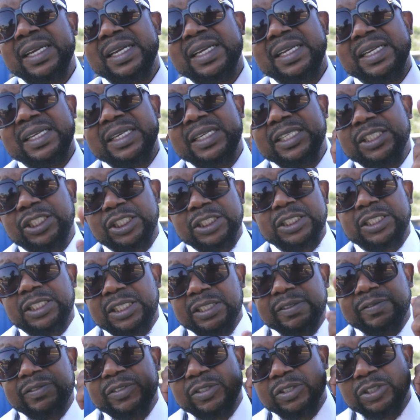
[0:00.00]

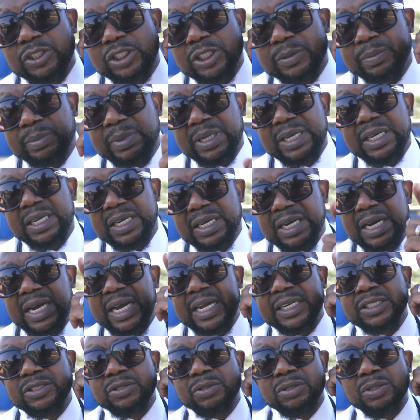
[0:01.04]
Initiative to Jamaica
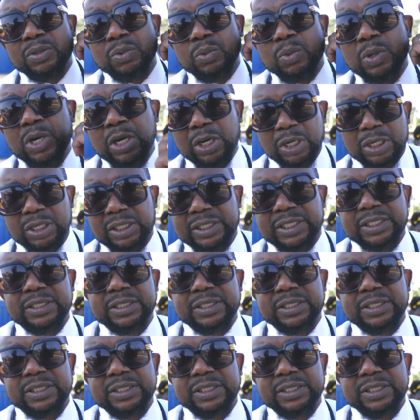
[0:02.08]
and to the world.